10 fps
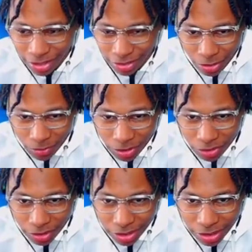Or we could
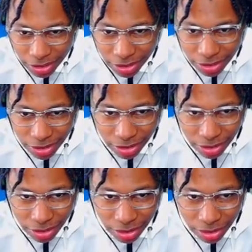do assists.
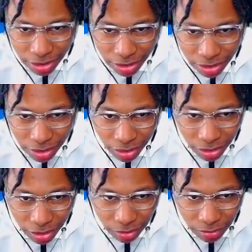Hold
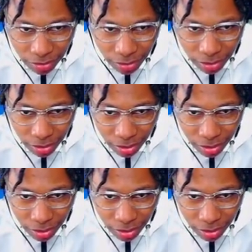up.